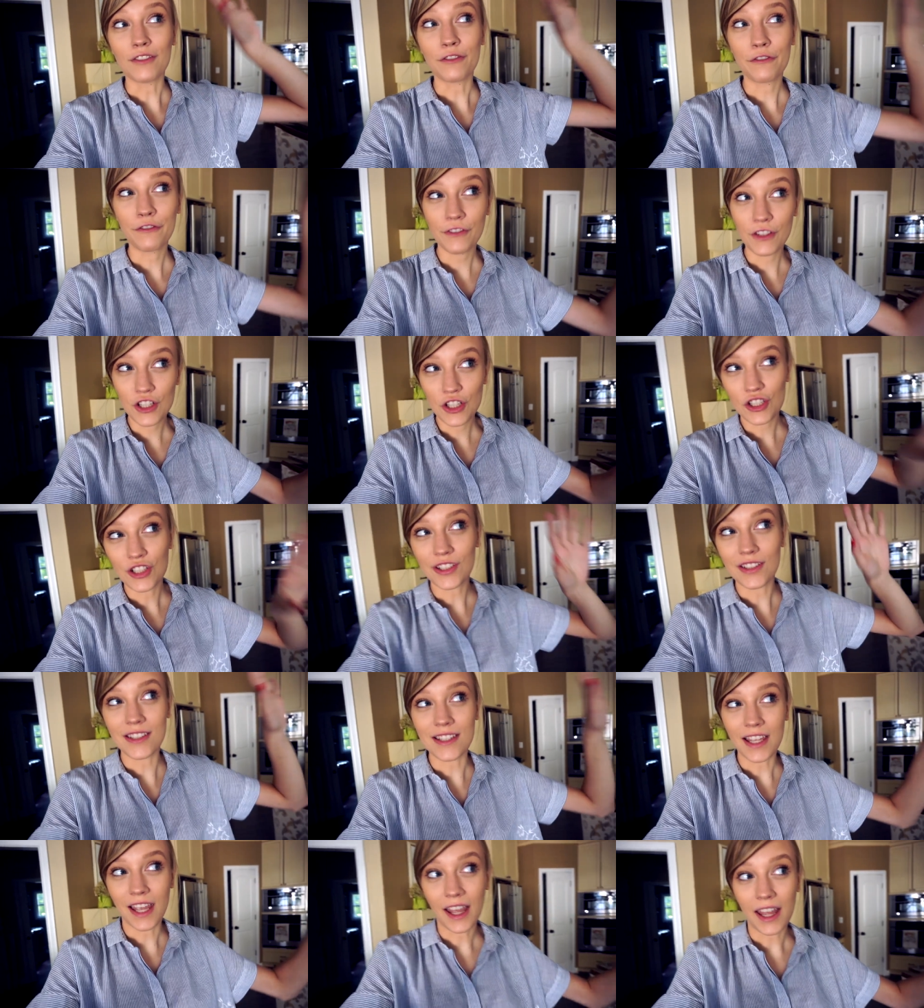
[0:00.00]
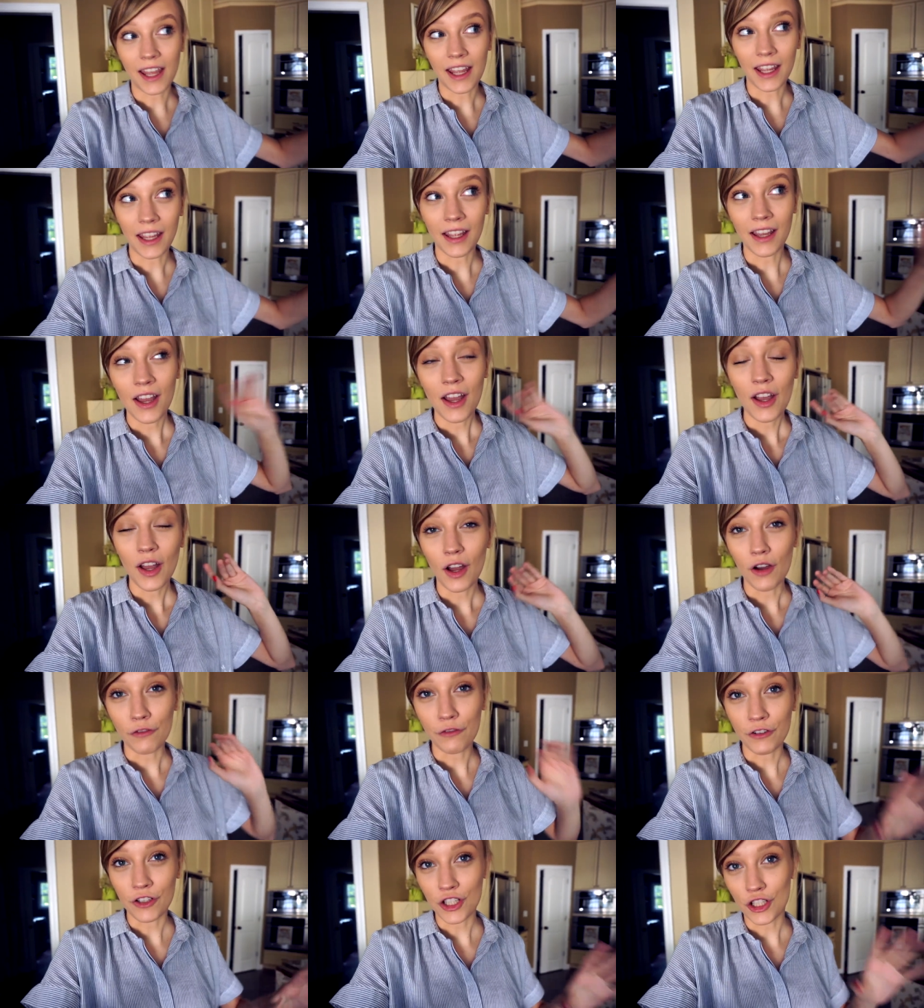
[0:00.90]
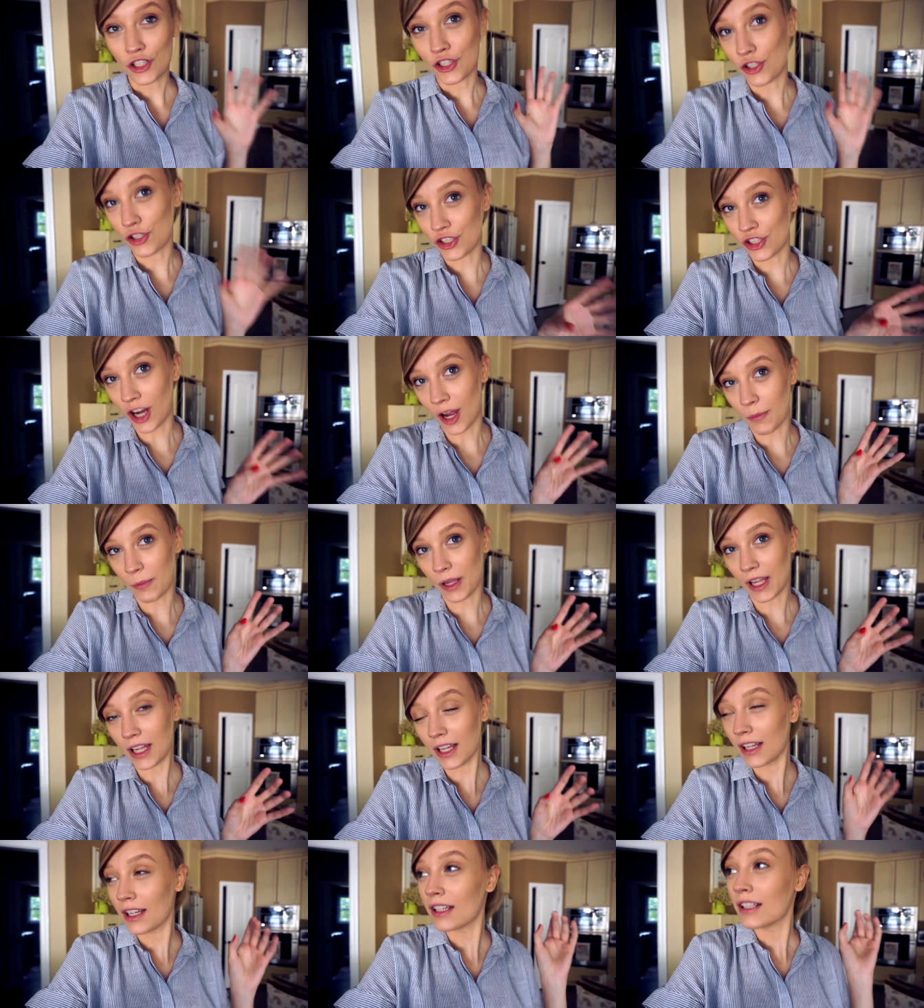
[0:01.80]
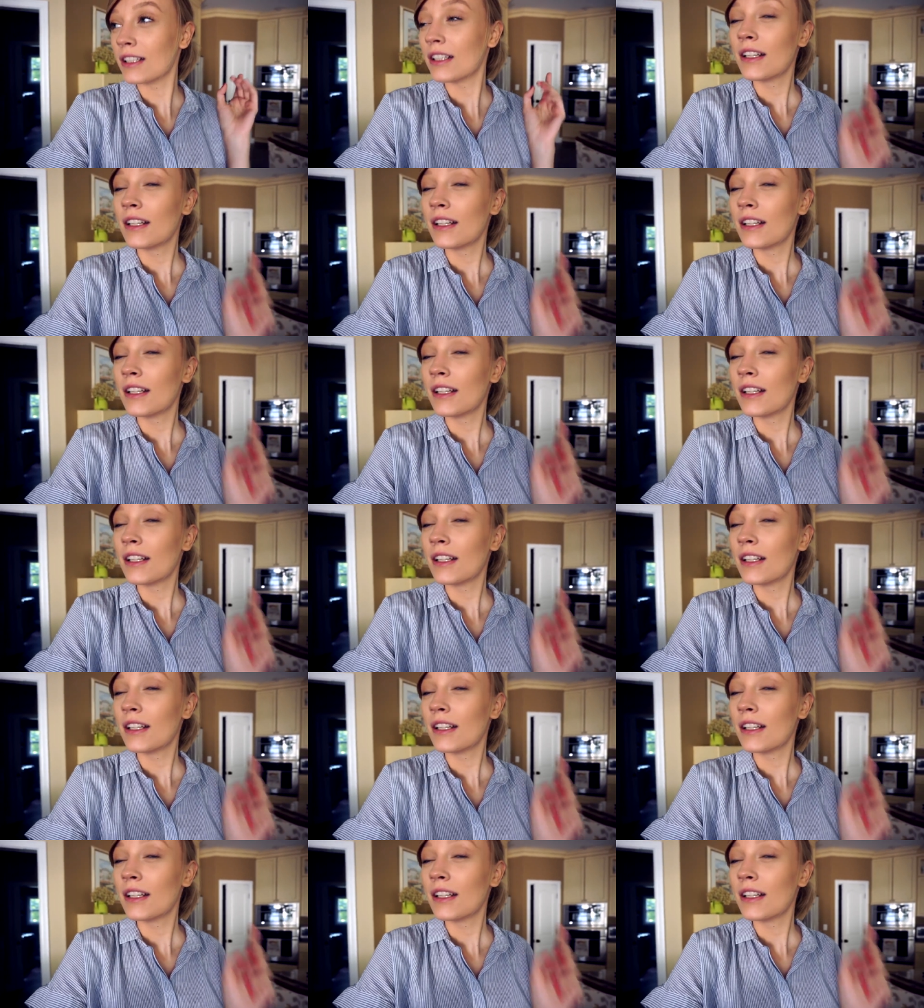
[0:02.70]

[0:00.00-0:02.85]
official day of furniture shopping.